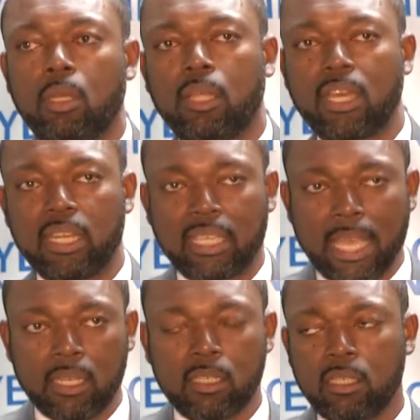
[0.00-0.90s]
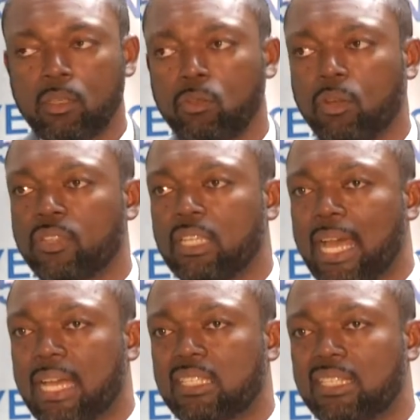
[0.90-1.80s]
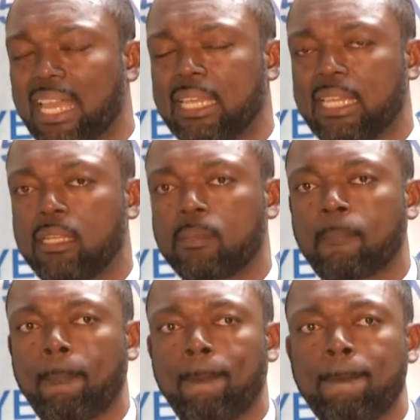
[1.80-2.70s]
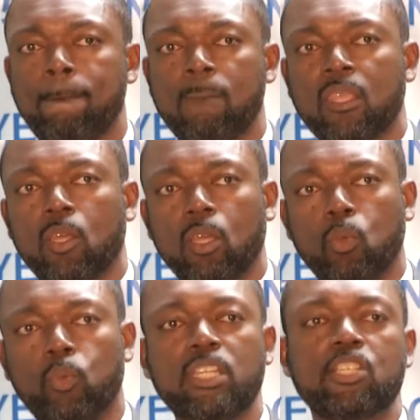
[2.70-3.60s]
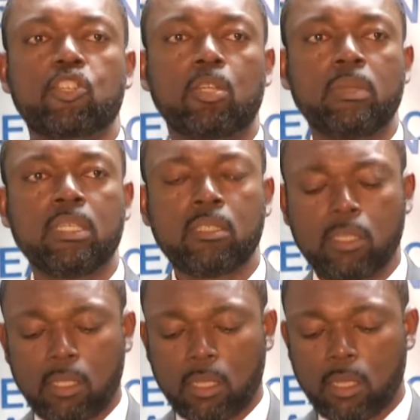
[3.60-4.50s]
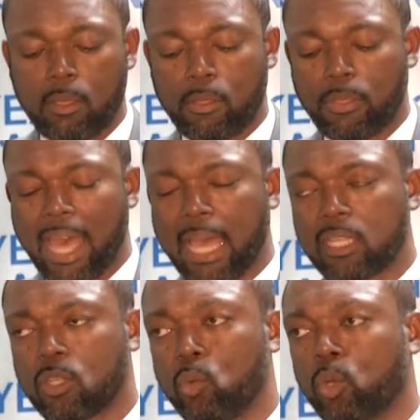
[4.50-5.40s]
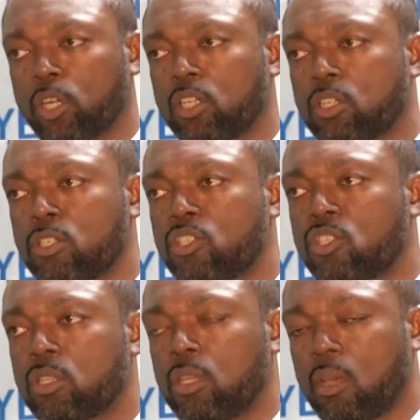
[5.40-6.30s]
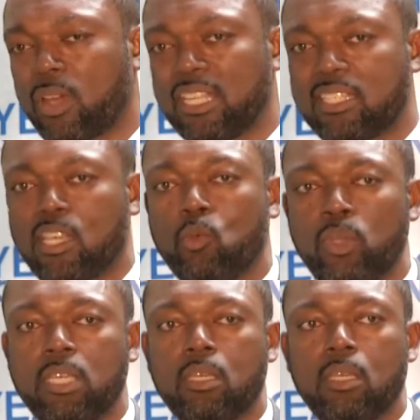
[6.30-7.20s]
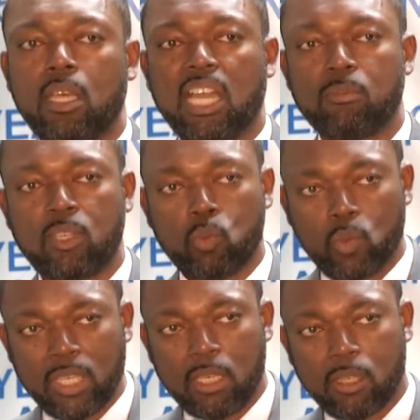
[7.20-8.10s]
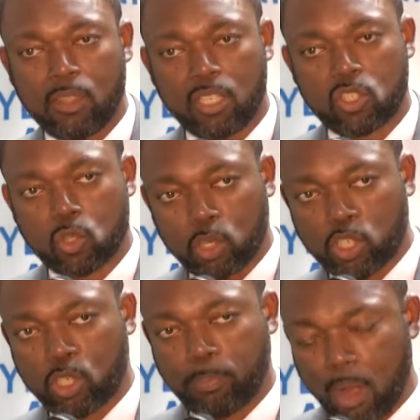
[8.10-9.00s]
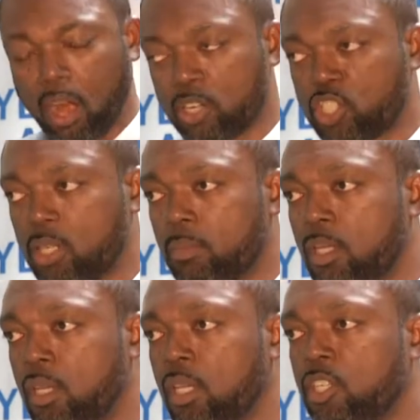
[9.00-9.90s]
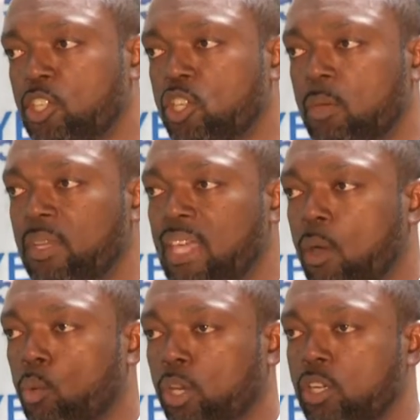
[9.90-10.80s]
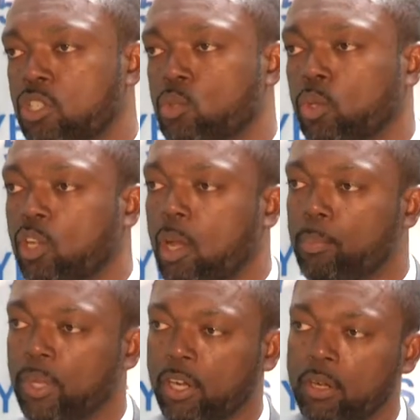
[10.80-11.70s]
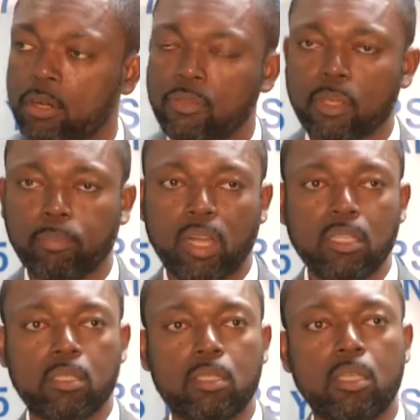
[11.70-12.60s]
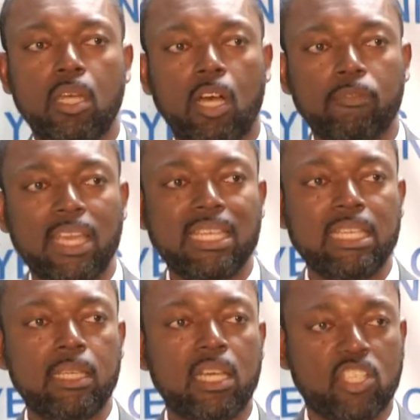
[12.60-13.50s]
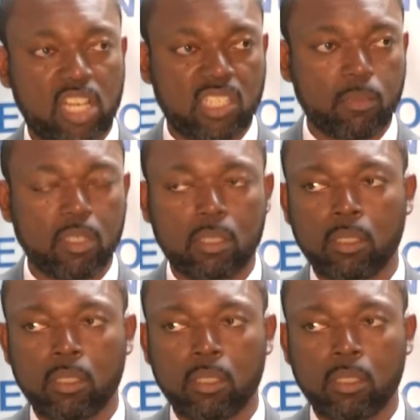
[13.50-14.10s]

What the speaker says: and then again over the last decade, we determined that workers, and when I say we, I mean we, the social partnership, determined that workers would not bear the brunt of any adjustment.